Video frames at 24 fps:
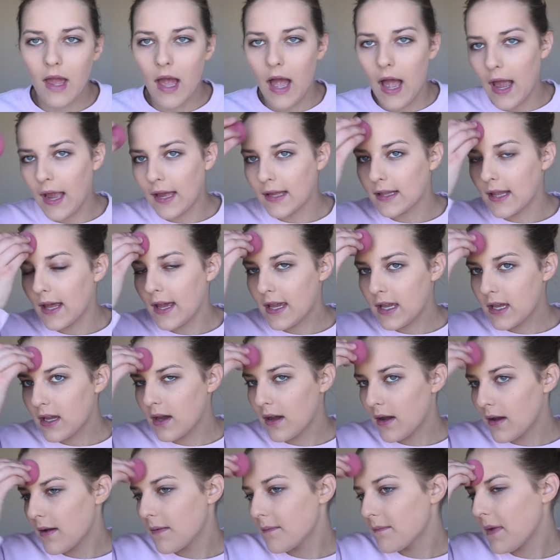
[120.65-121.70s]
I like
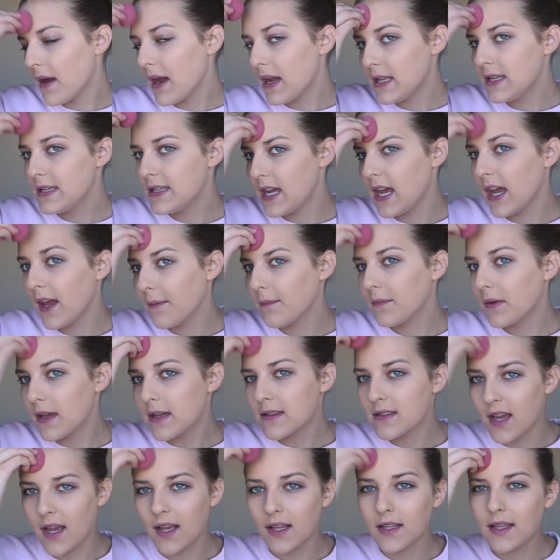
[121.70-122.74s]
mine damp
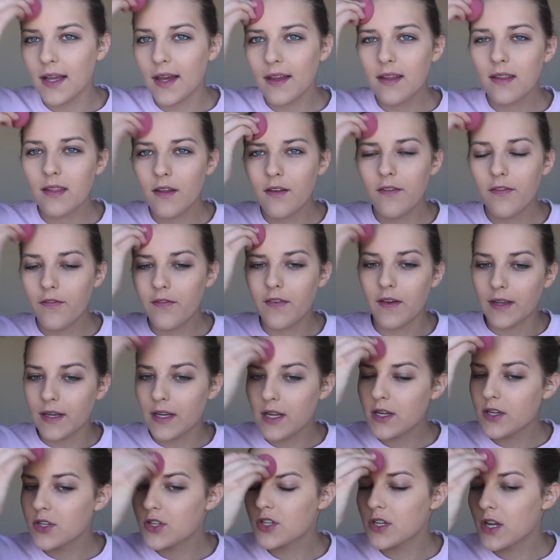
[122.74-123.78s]
because I like the
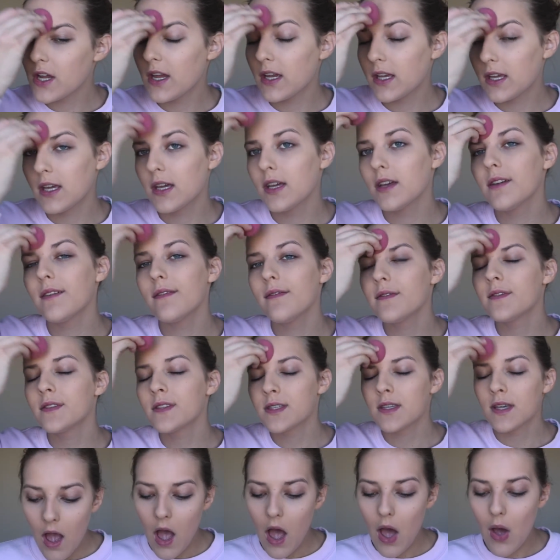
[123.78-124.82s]
finish it
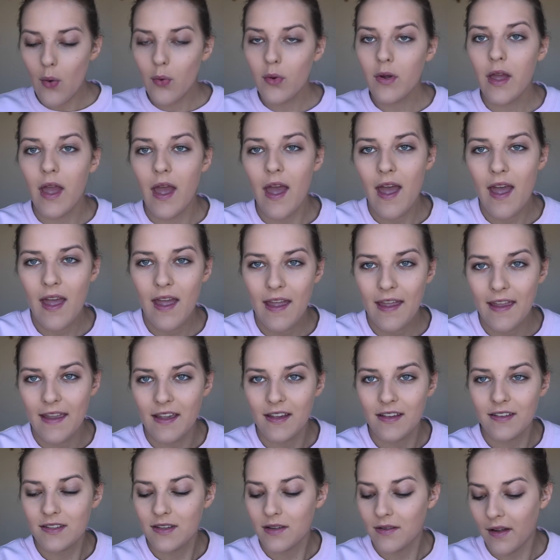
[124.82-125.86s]
gives.
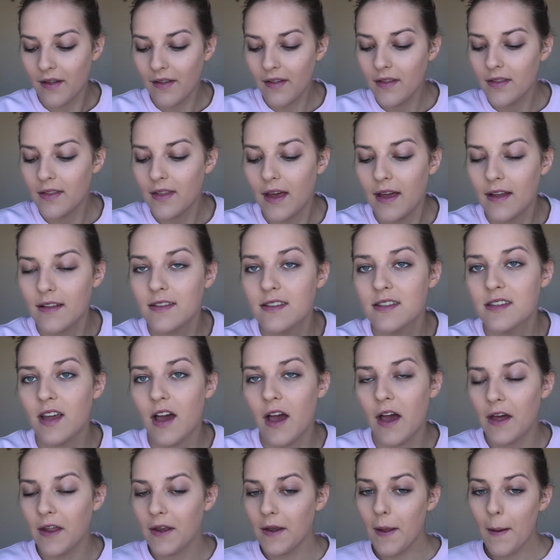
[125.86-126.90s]
Okay, so now that that's
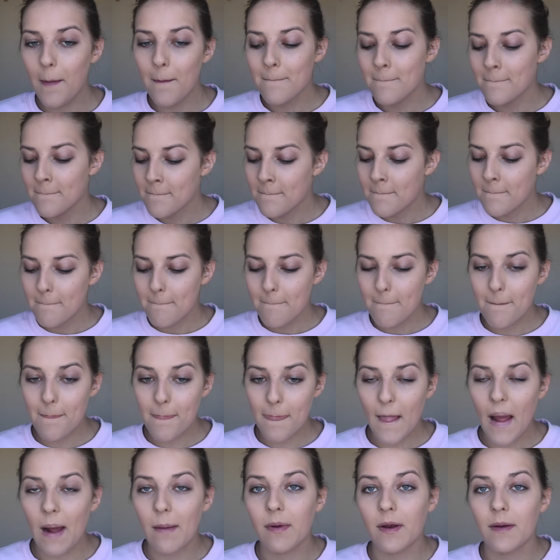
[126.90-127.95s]
done,
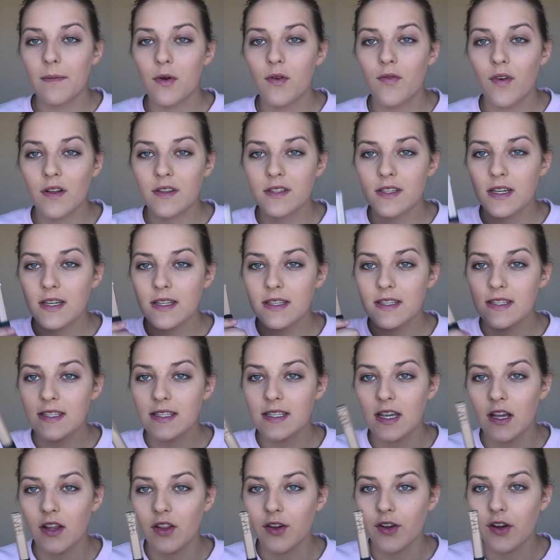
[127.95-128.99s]
I'm gonna move on to
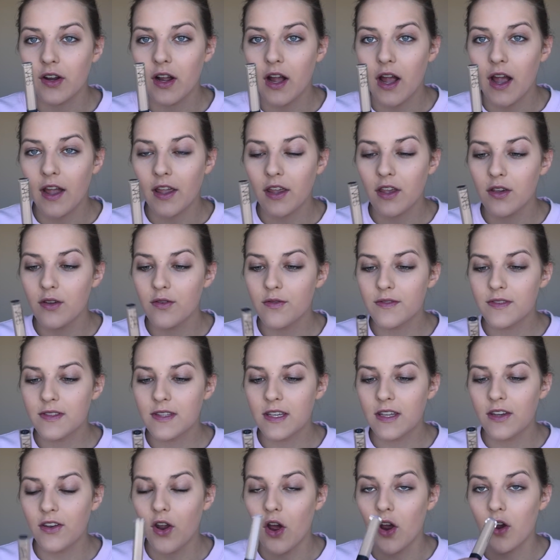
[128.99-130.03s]
concealer. I use
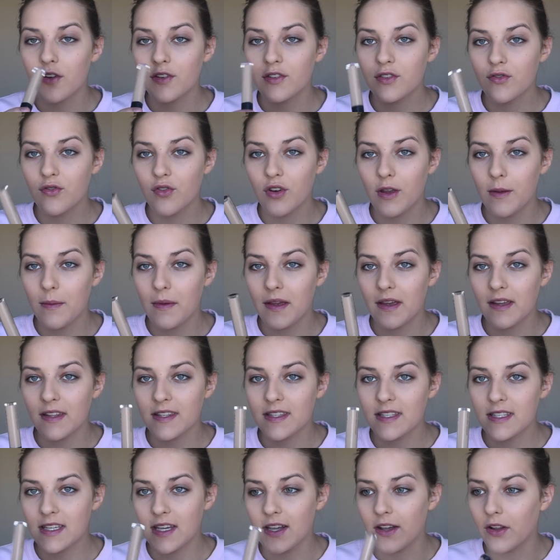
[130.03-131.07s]
the NARS Creamy
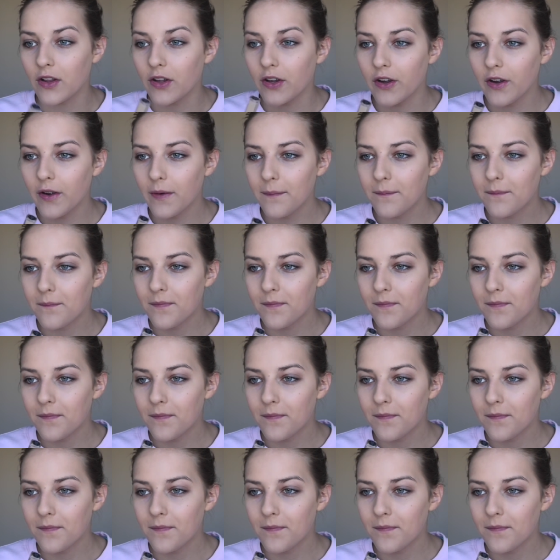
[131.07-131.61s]
Concealer.